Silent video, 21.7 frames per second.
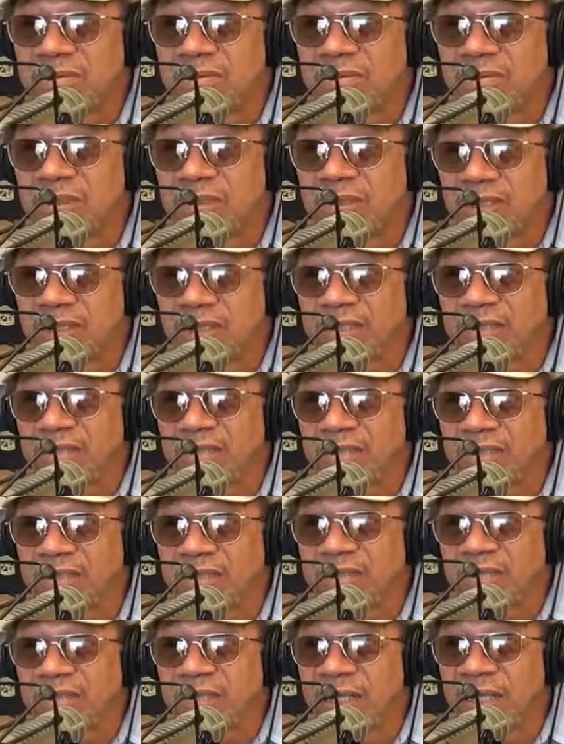And that's what
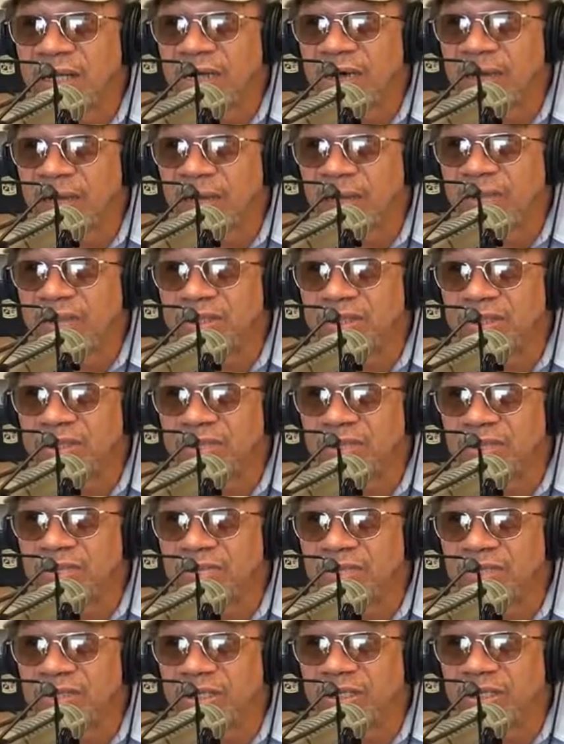has now happened in the
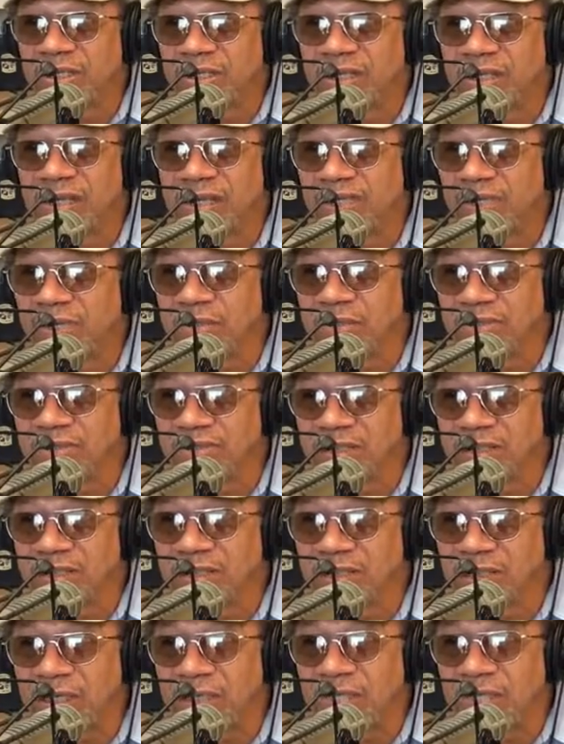arena. Every arena
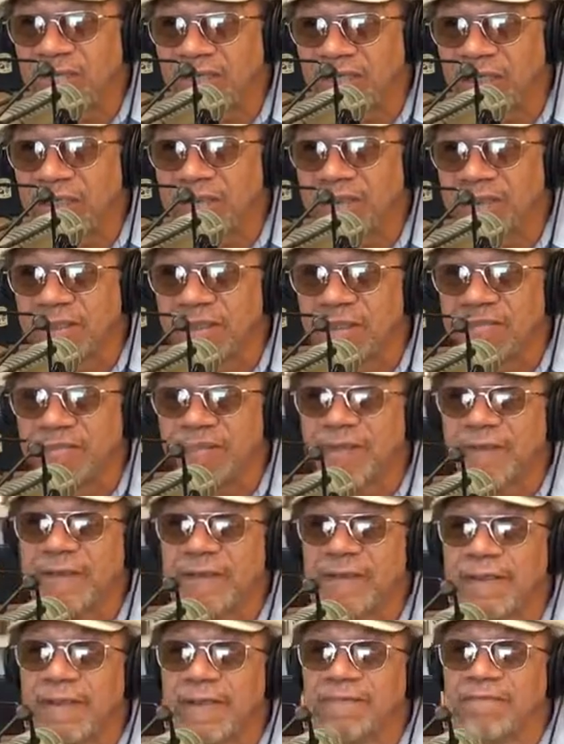comes Sunday or
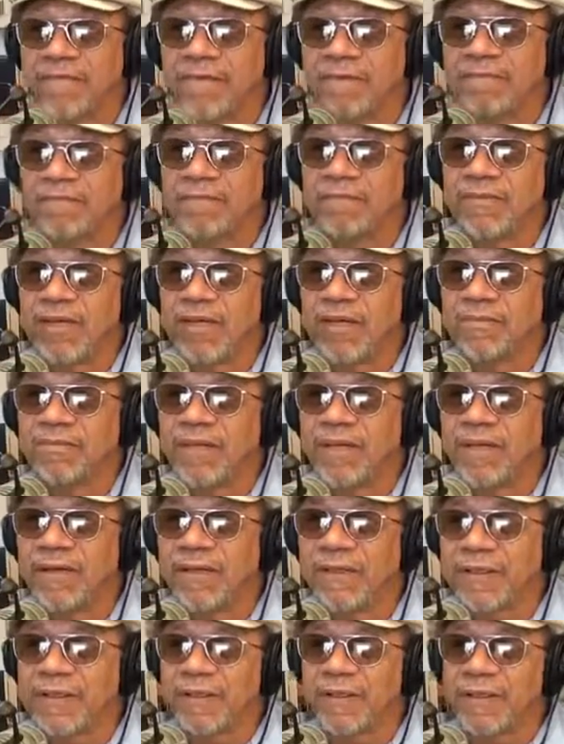Monday in
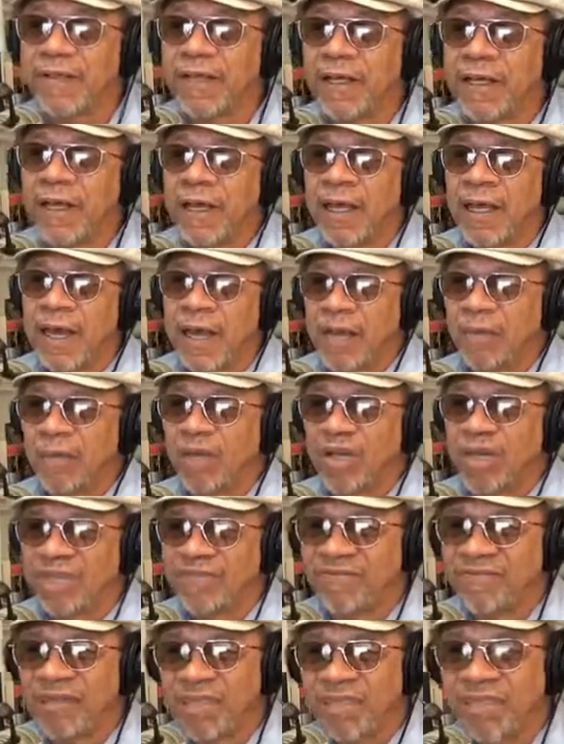America. And when
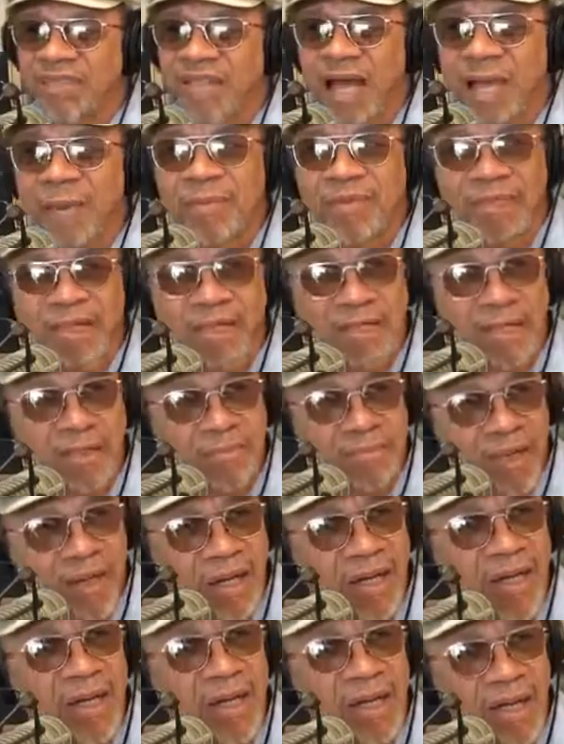it's dominated
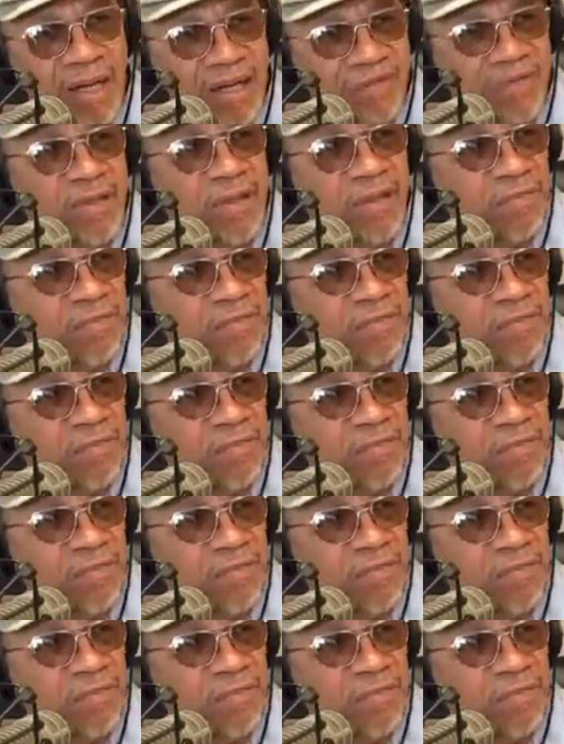by African